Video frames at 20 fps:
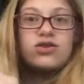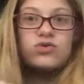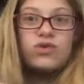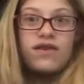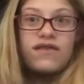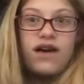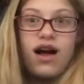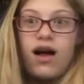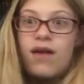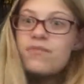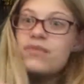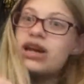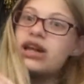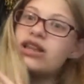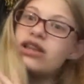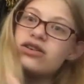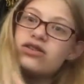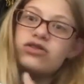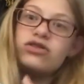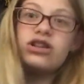so I got my
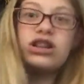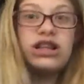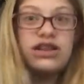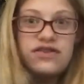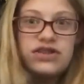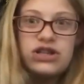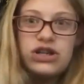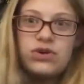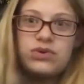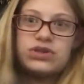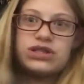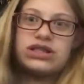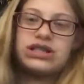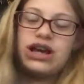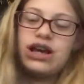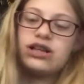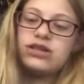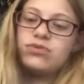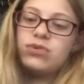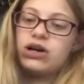little CliffsNotes
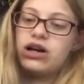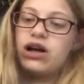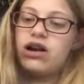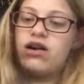textbook.